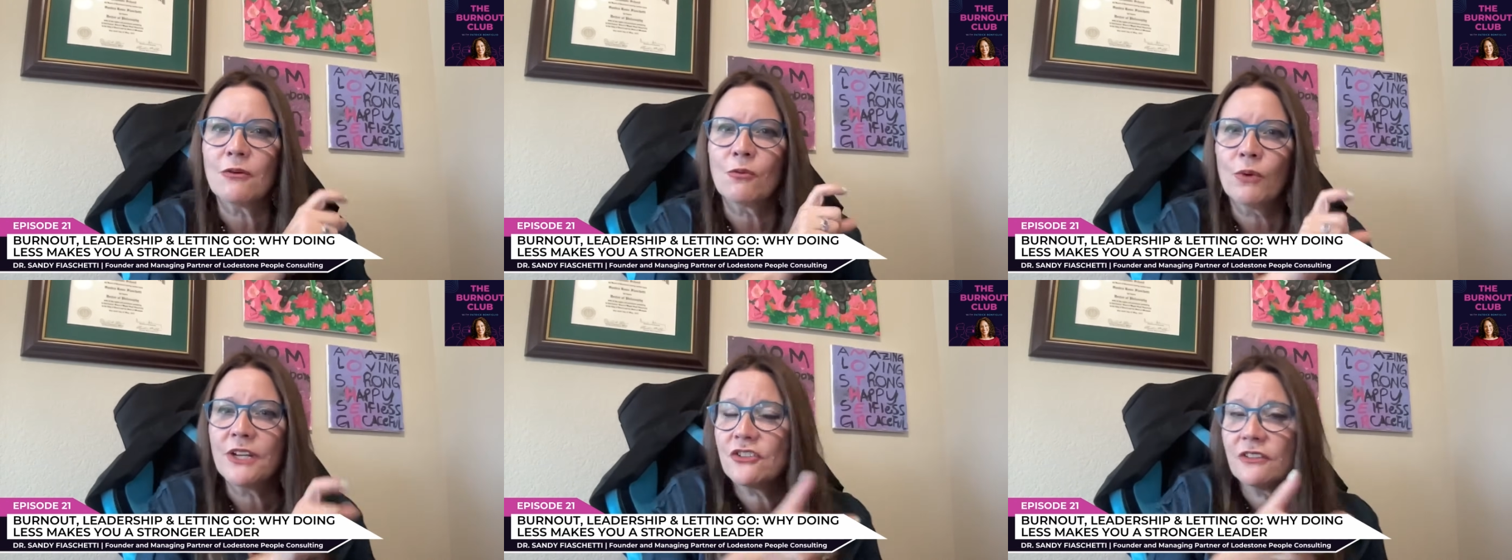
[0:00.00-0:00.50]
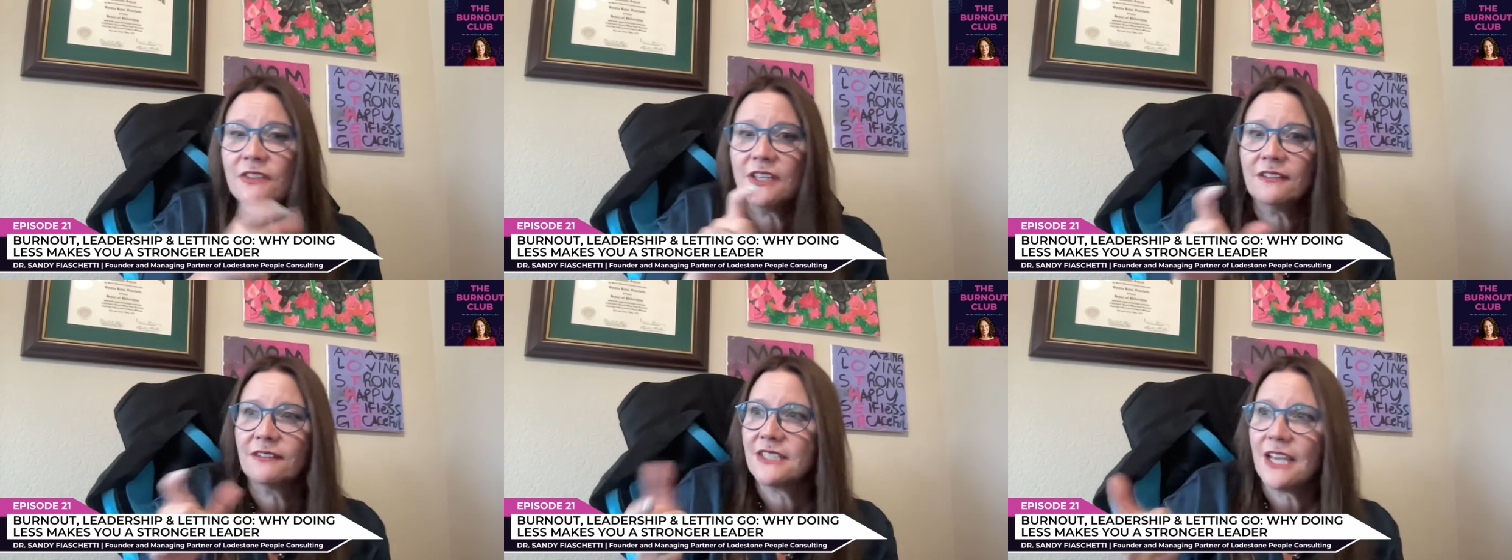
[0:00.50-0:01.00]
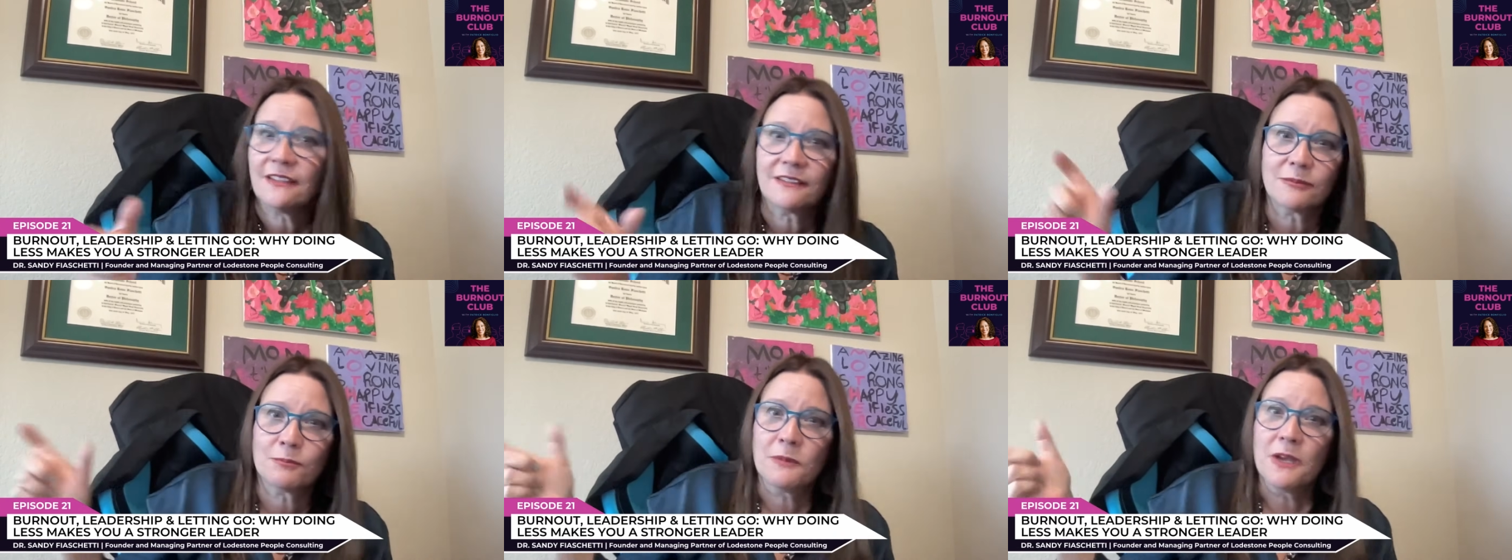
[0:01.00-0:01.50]
out which of these
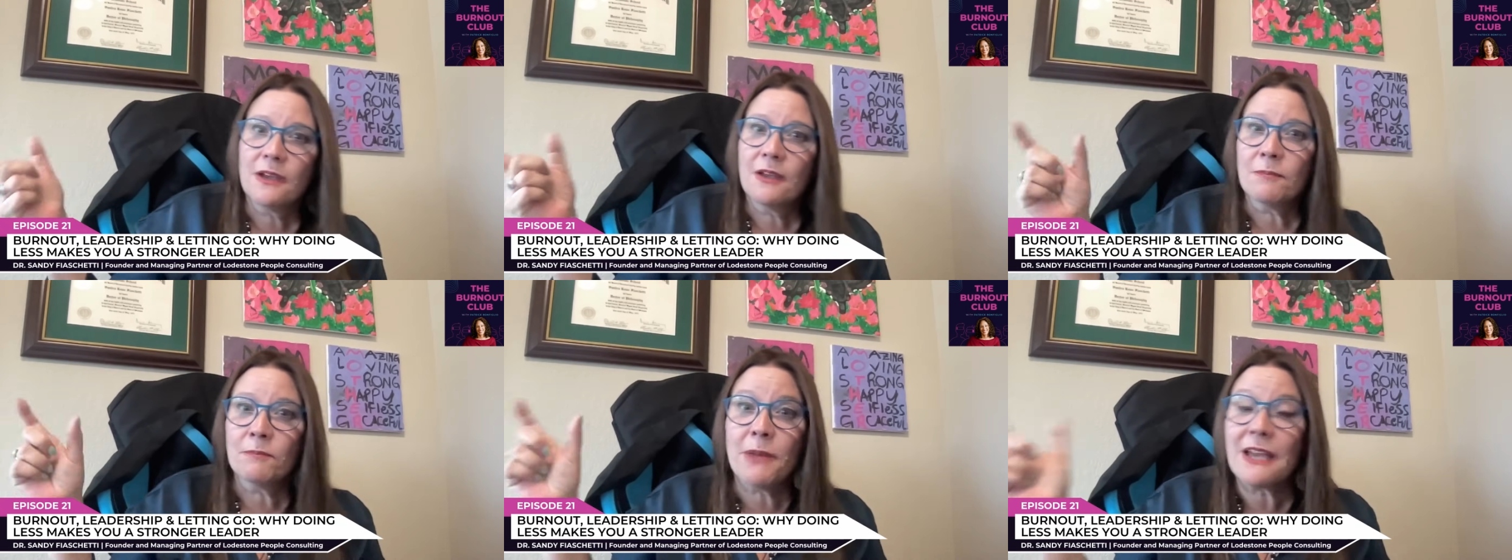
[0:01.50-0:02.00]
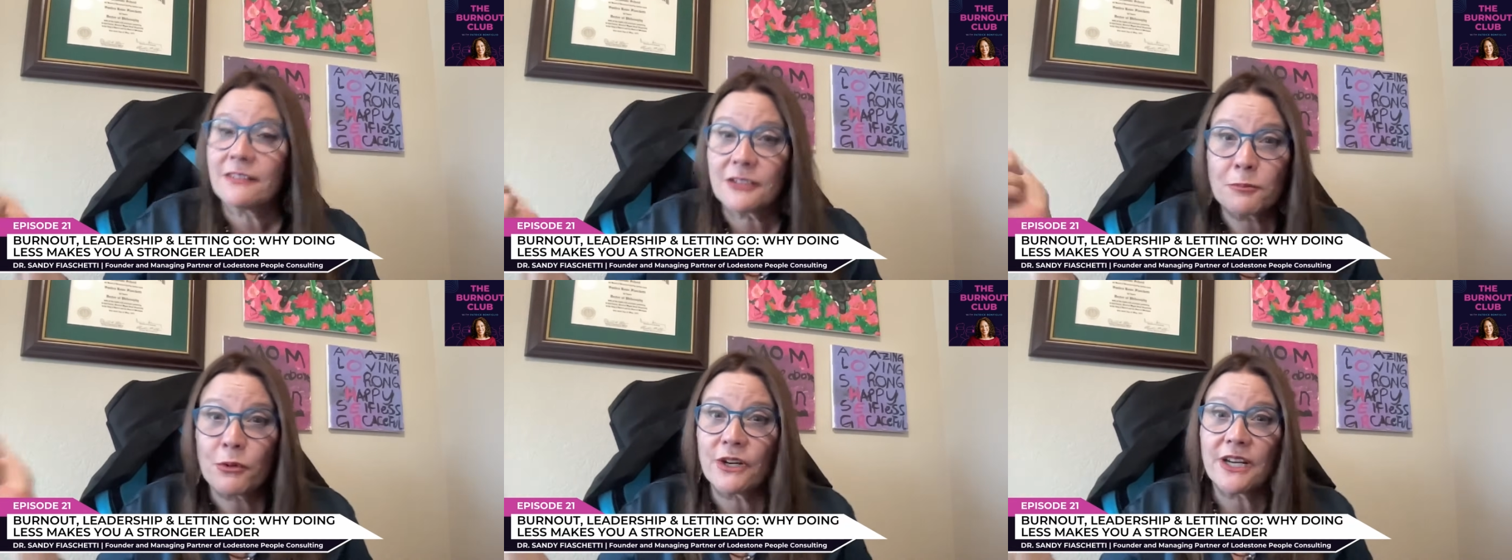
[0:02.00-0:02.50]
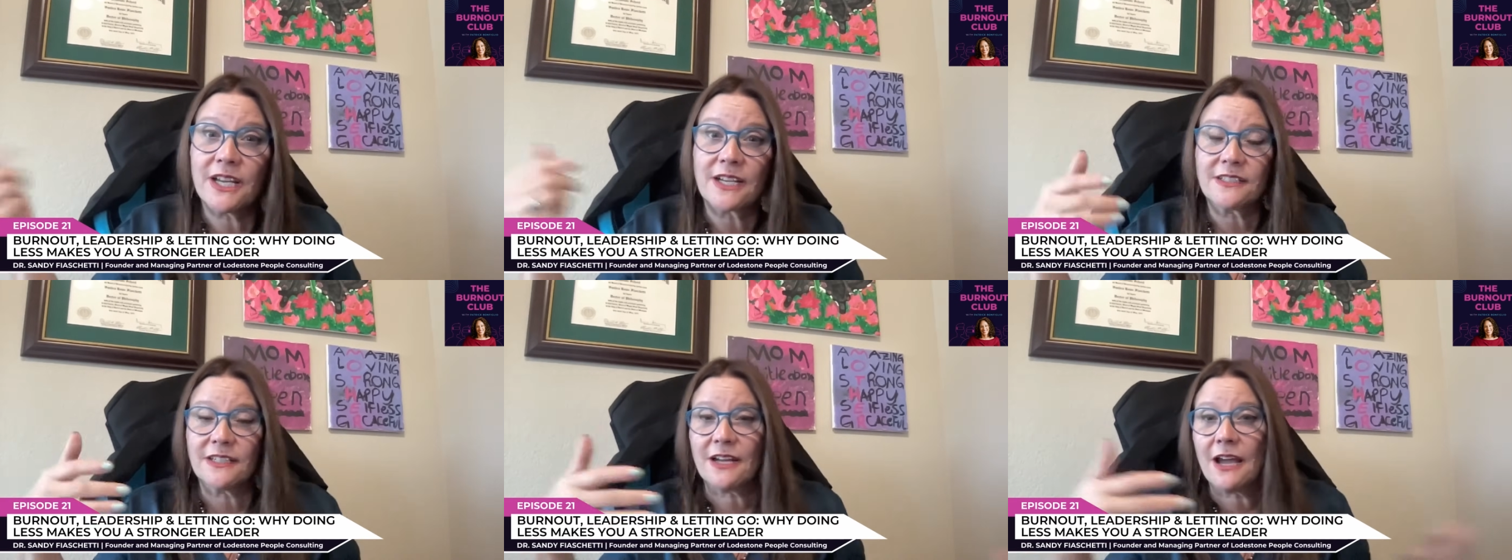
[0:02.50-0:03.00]
tests best
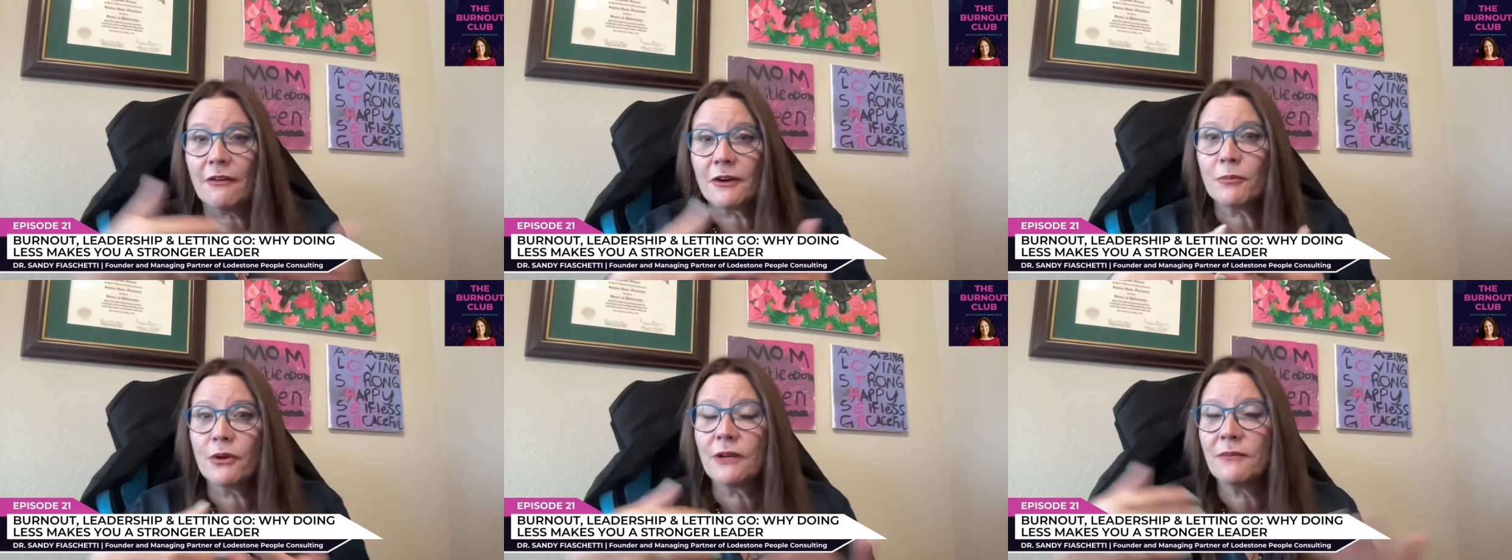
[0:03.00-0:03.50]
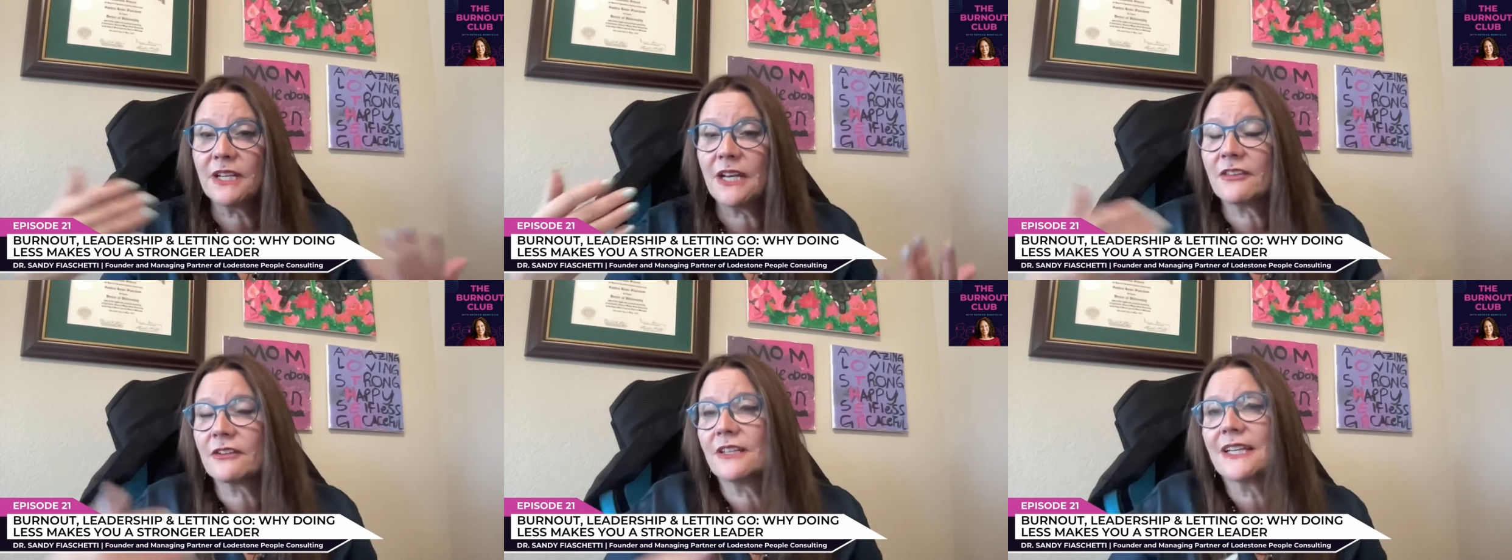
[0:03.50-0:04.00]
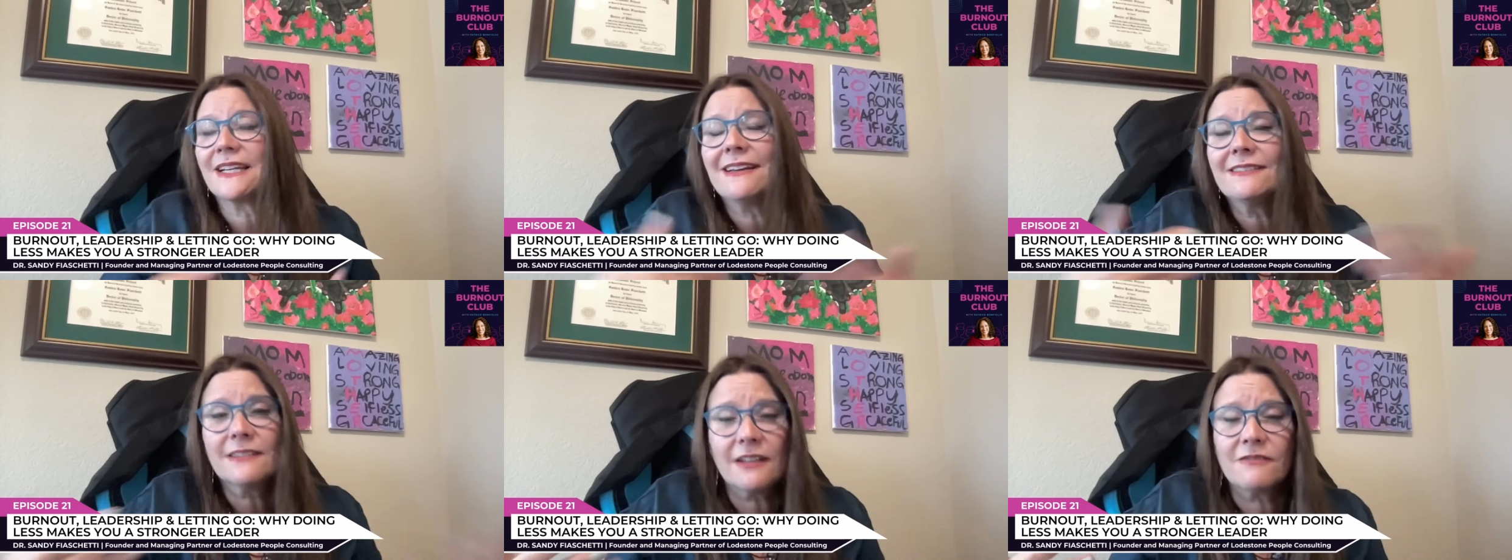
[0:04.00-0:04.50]
predict and how to put them together. Like I
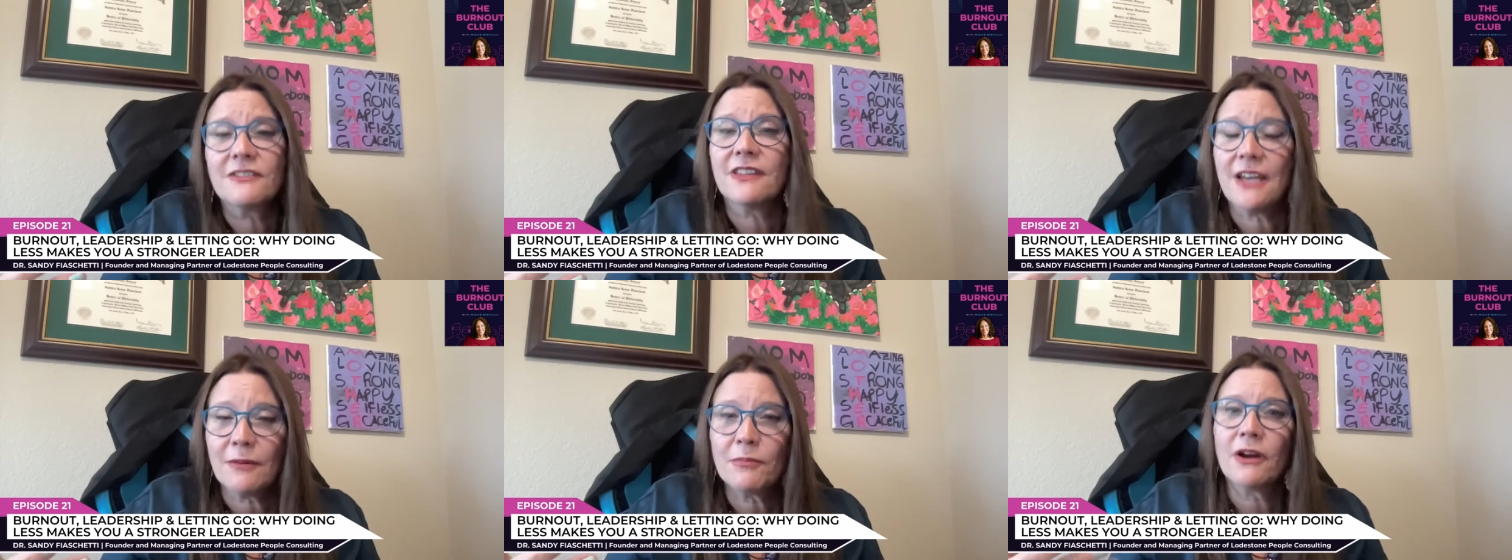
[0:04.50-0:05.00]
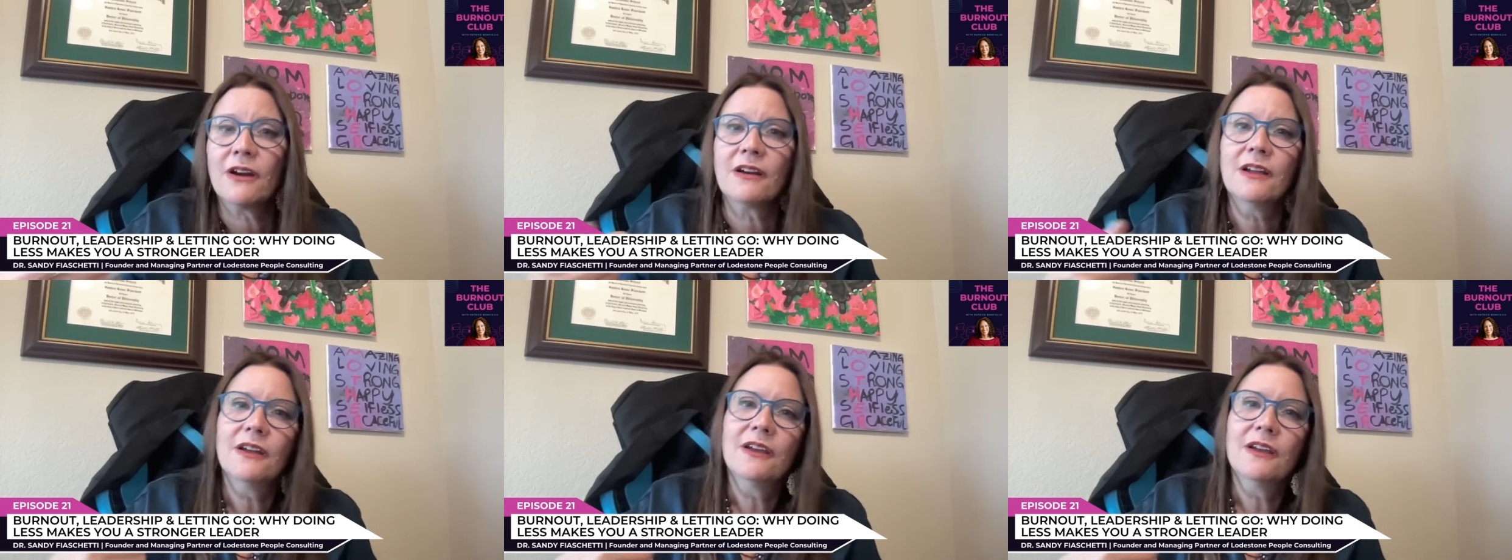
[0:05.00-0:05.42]
loved that part.